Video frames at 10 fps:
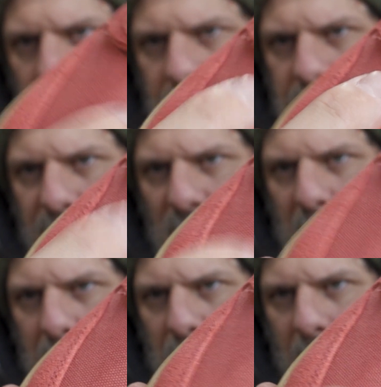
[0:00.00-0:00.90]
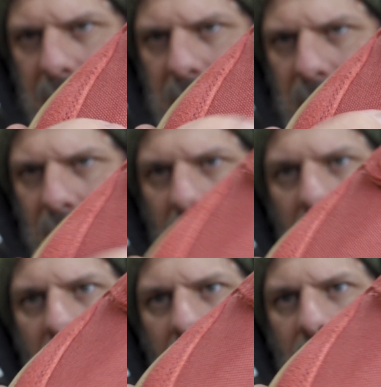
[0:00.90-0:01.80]
except for maybe right
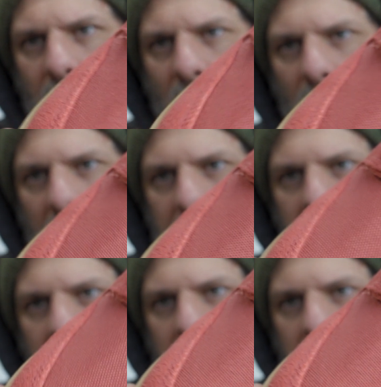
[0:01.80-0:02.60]
here. I know like